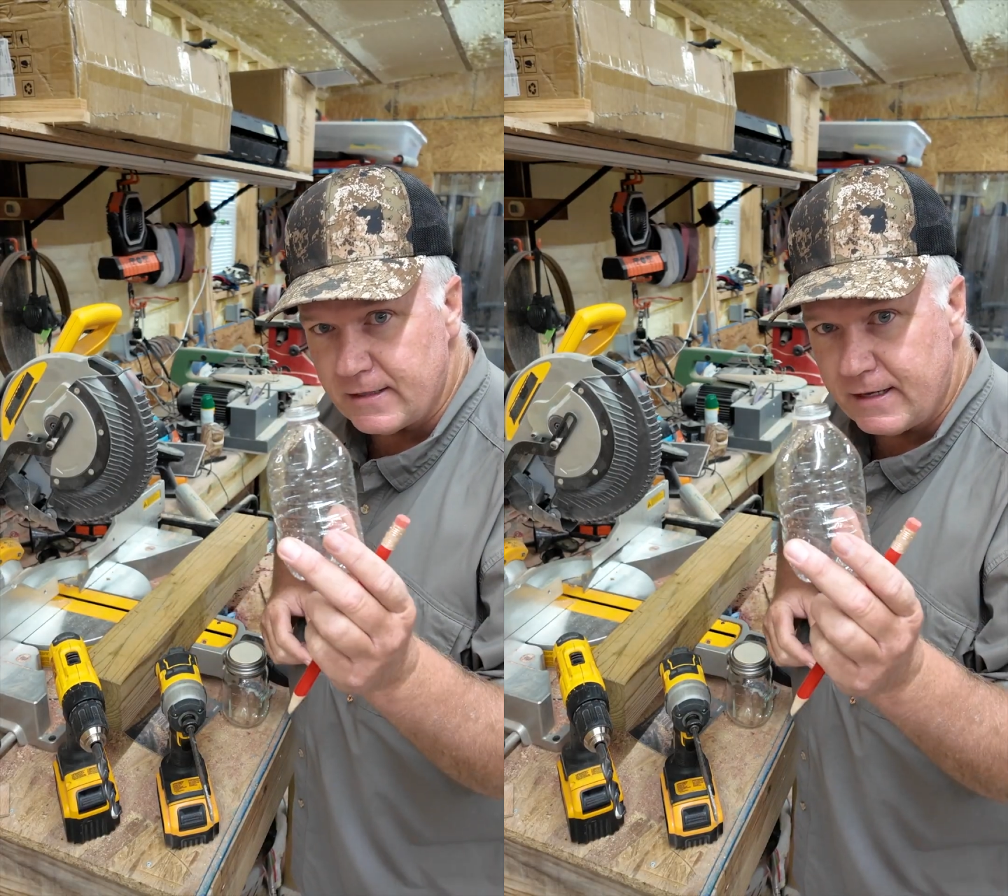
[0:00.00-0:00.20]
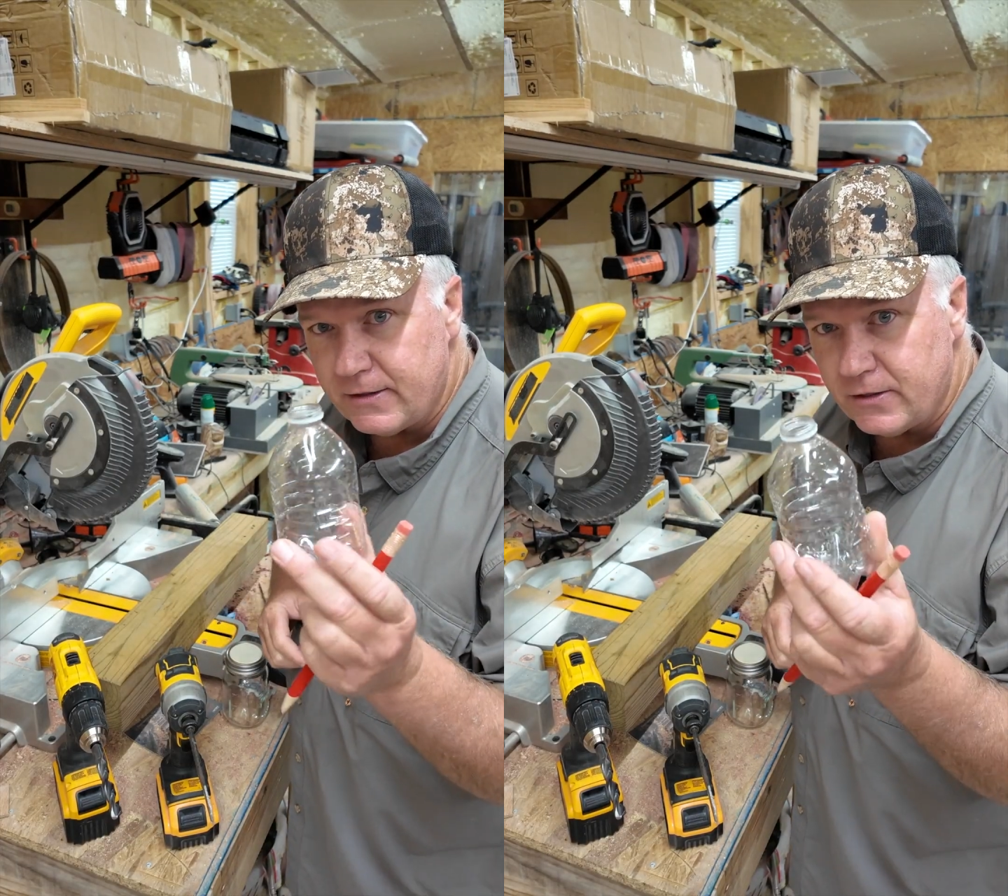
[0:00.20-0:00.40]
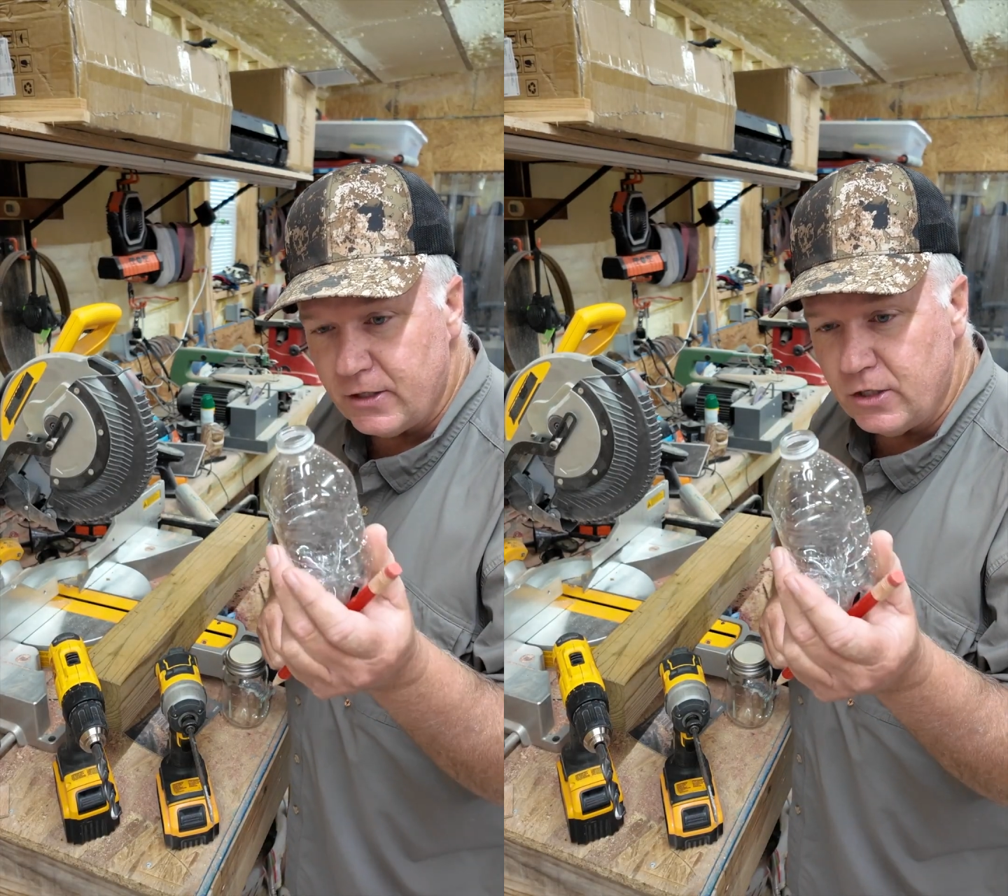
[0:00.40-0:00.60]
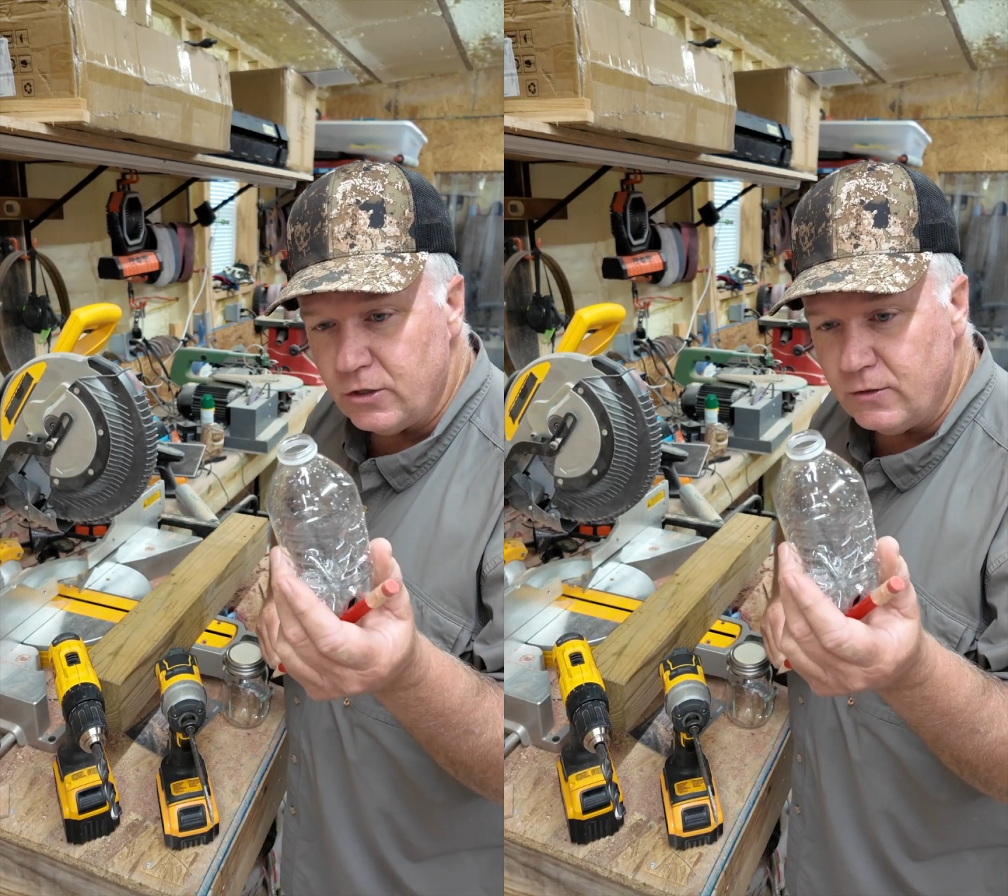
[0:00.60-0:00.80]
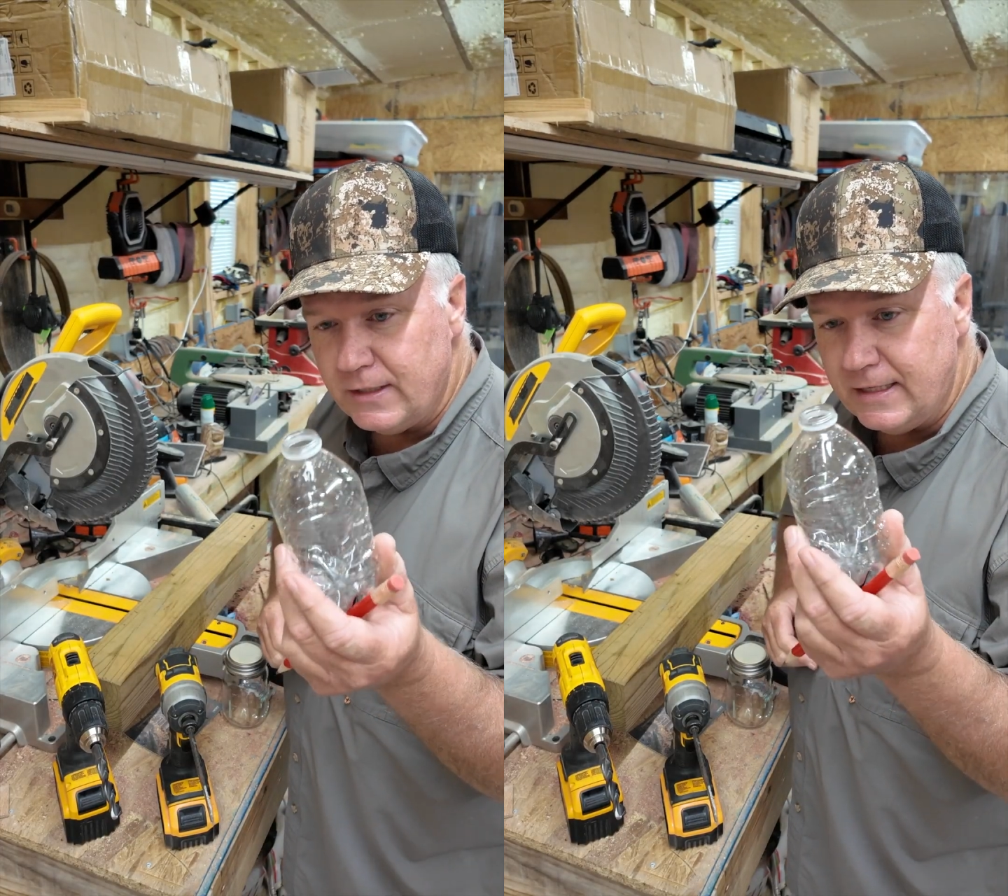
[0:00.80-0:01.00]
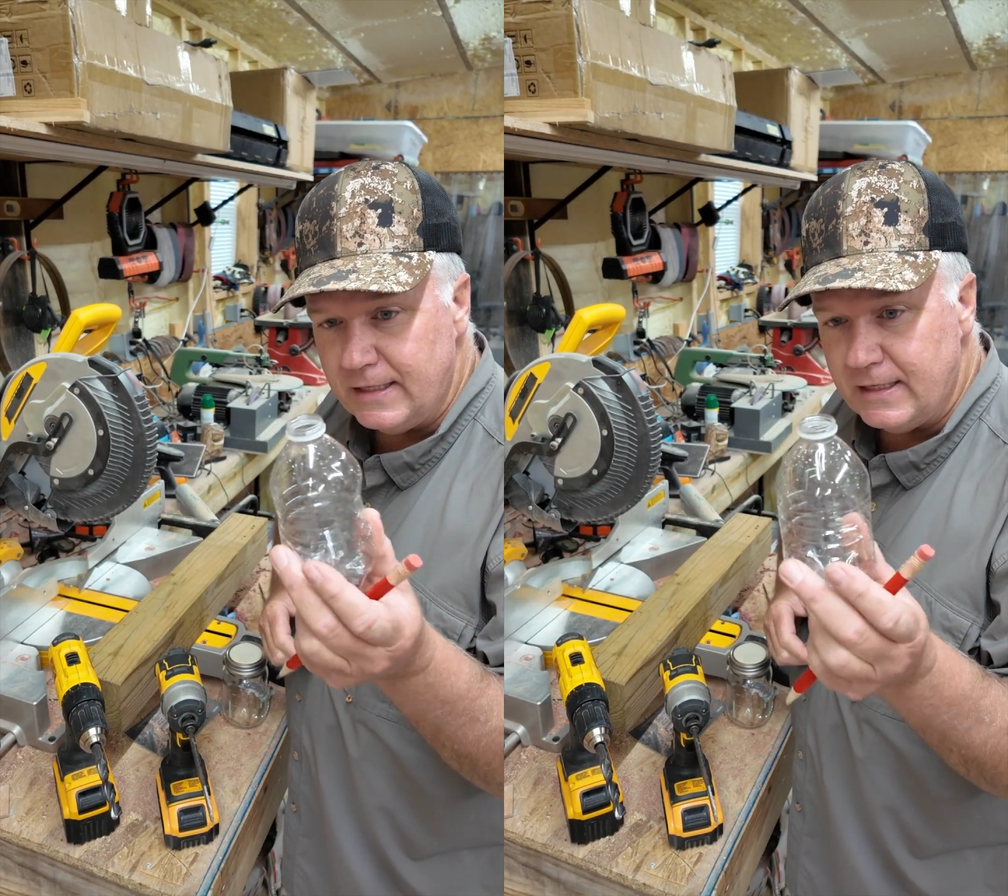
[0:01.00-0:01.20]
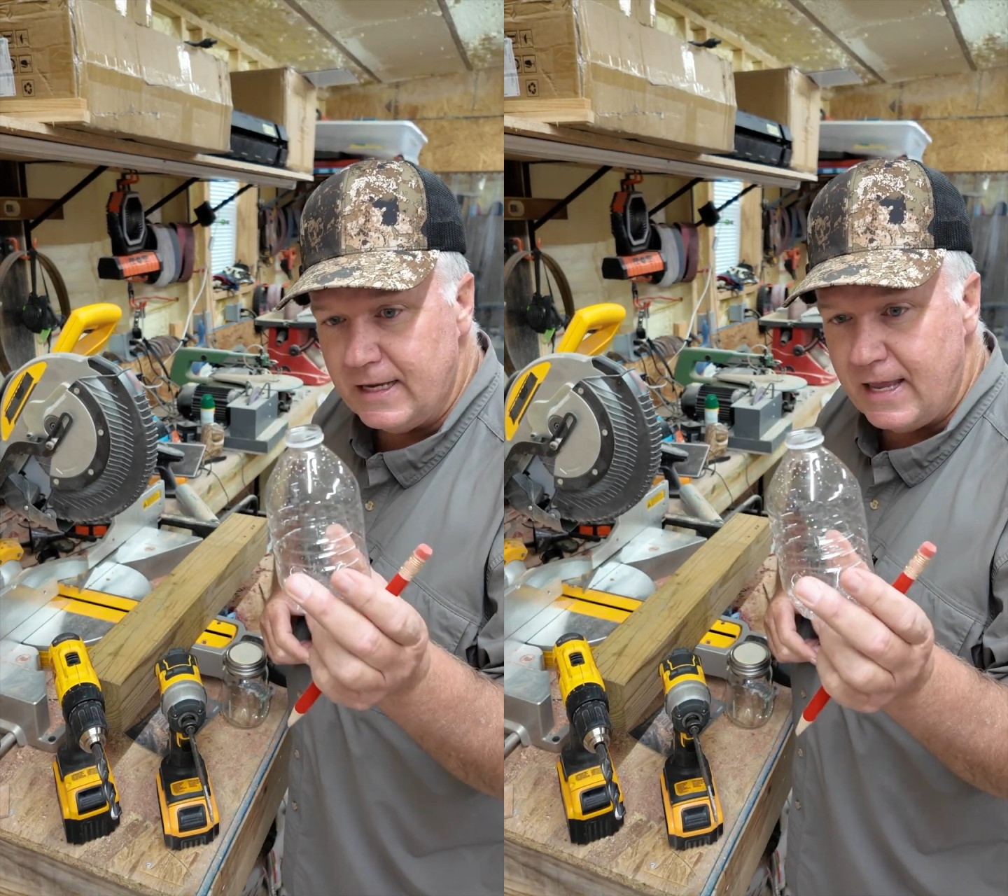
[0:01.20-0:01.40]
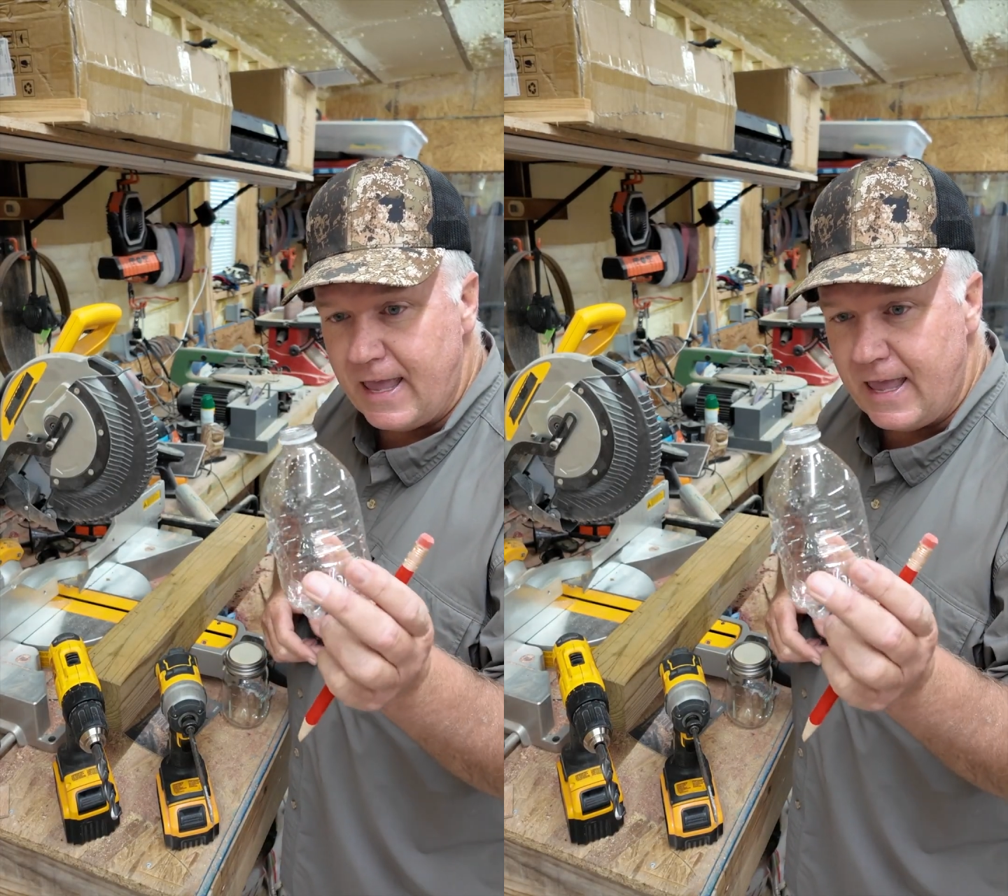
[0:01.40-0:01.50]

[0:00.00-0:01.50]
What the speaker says: later, you need